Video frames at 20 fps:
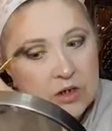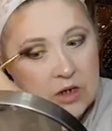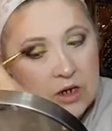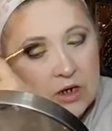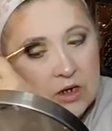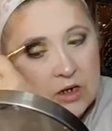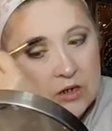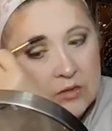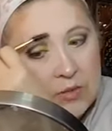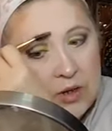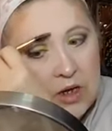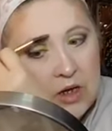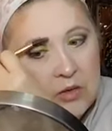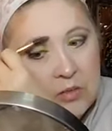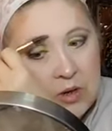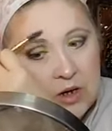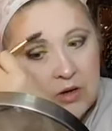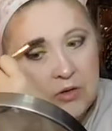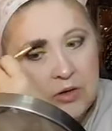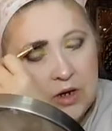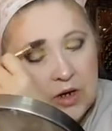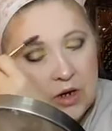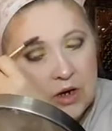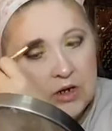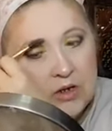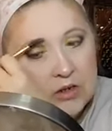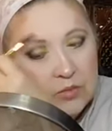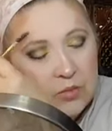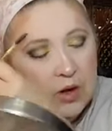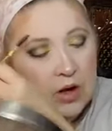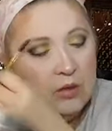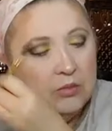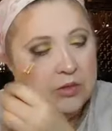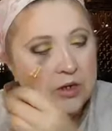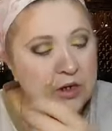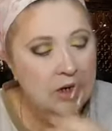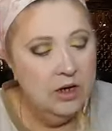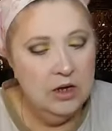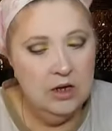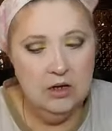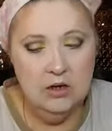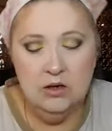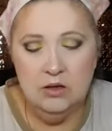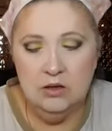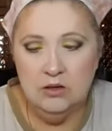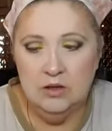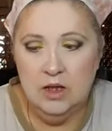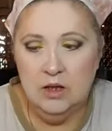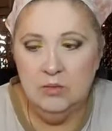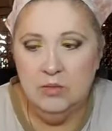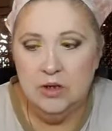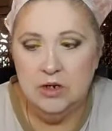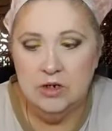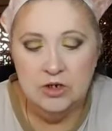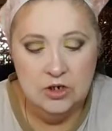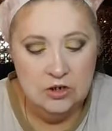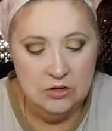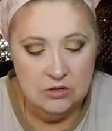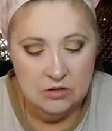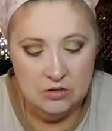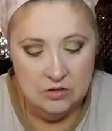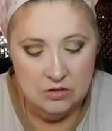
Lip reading: And it's making my green eyes pop today. That much.